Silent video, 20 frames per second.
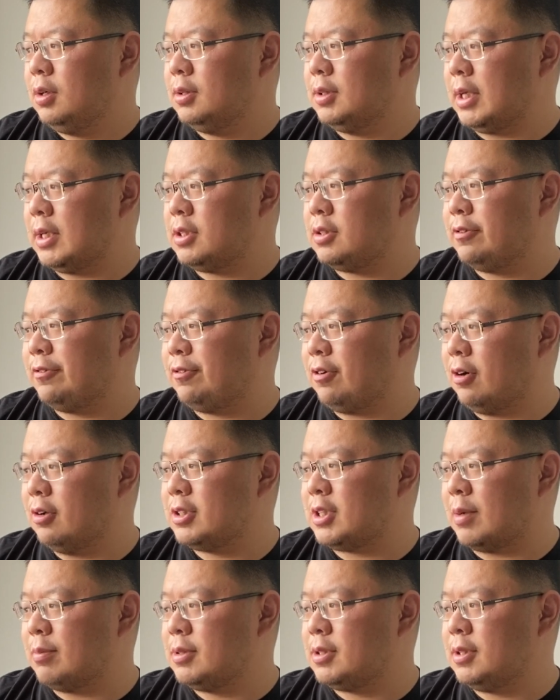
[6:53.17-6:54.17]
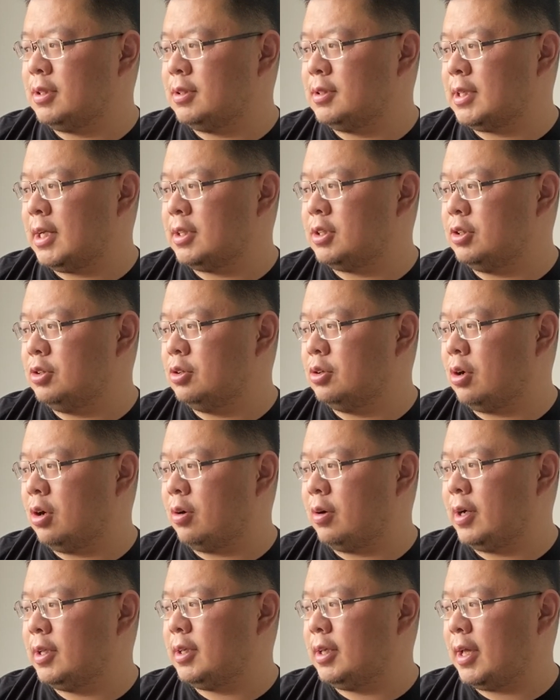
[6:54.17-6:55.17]
That's for something that you
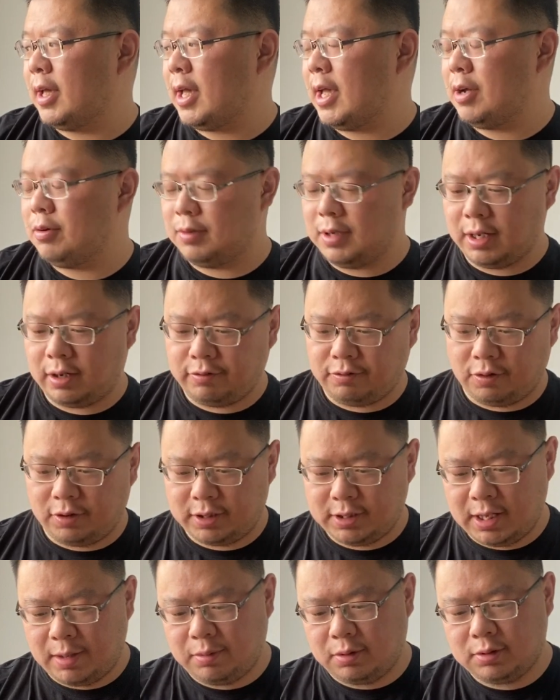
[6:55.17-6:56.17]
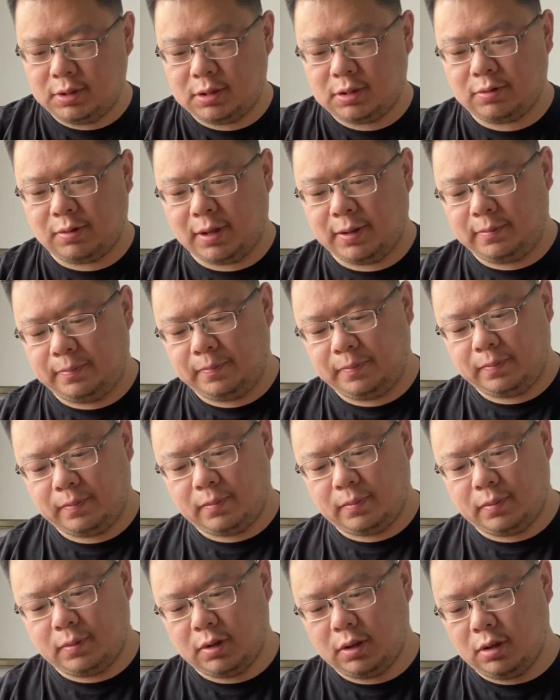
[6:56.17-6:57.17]
already have. Like for example, this one.
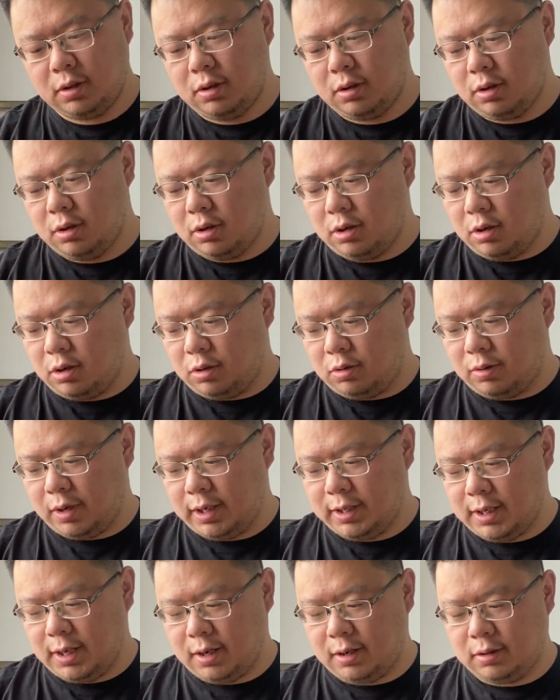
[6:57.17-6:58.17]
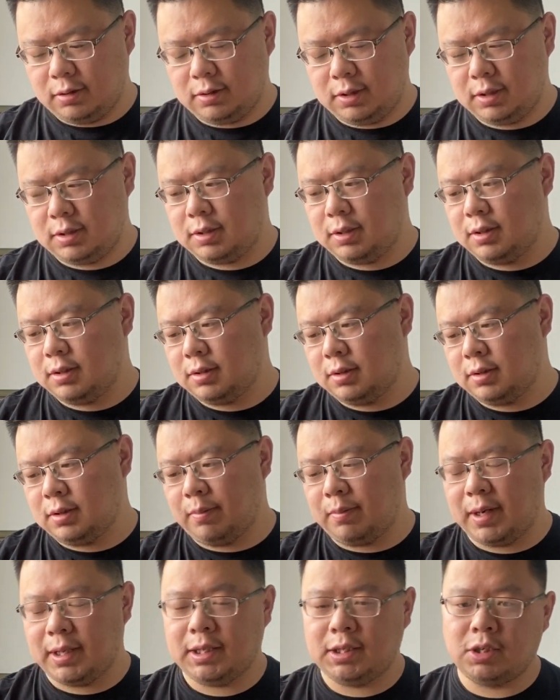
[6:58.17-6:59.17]
Right now, this is the
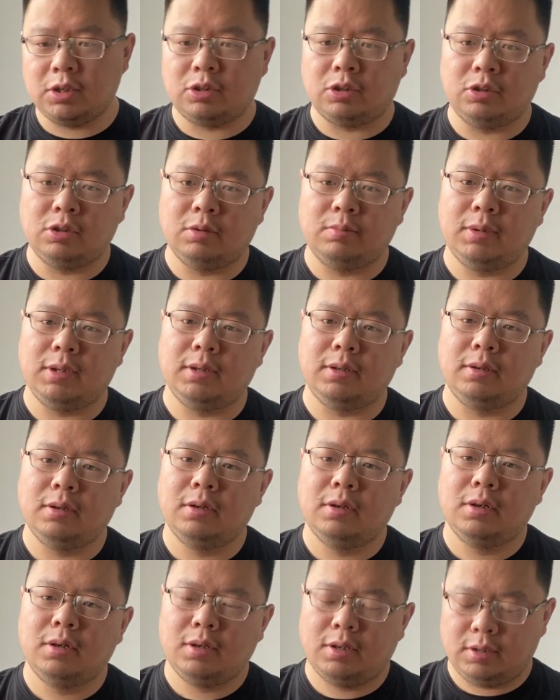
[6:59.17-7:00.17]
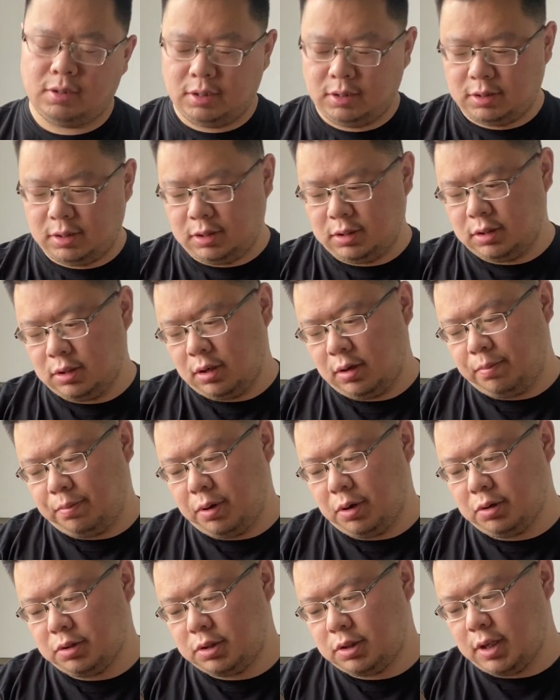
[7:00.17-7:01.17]
manager told me, this is a
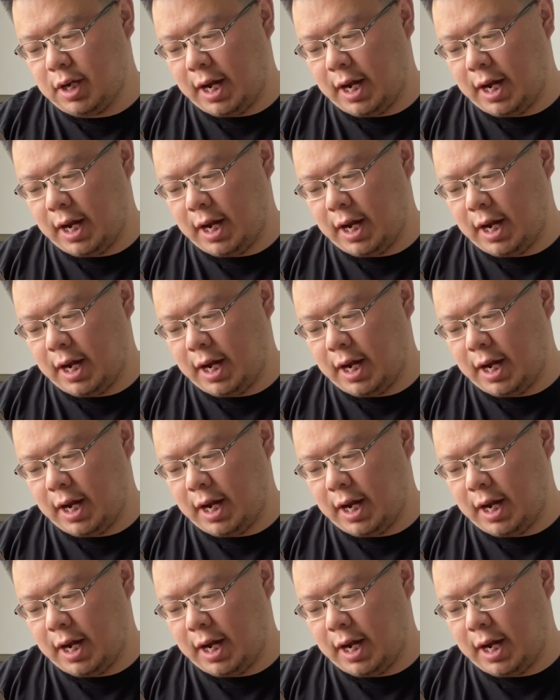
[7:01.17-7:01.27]
post